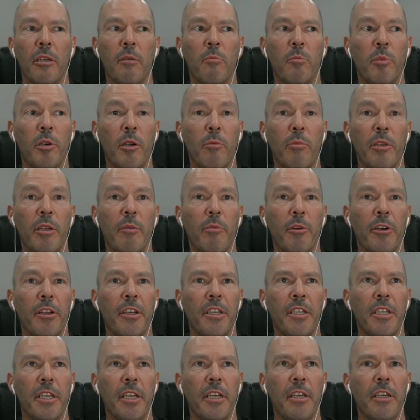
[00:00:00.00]
probably about a
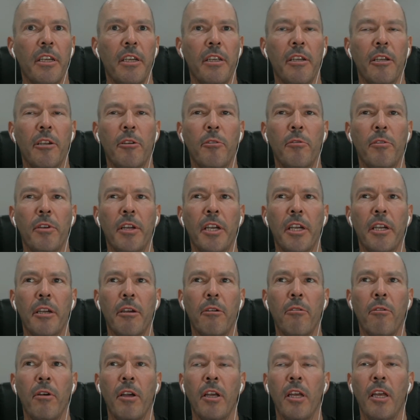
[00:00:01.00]
decade ago
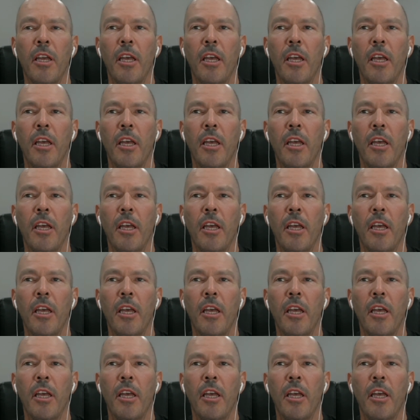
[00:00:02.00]
now.